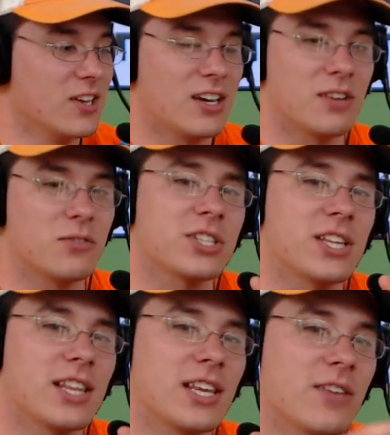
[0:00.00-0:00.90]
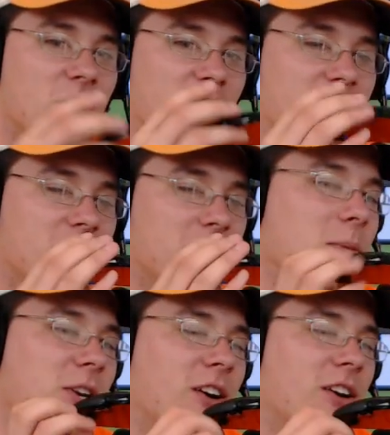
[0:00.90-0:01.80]
Unfortunately, they give you an 8 gig
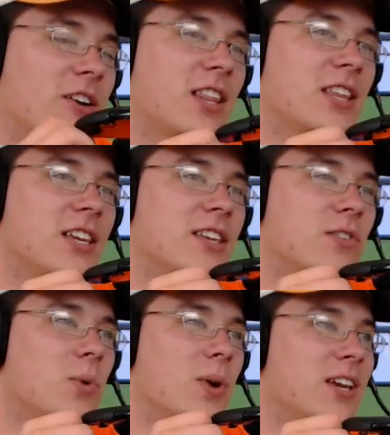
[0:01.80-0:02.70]
memory card, and then they give you a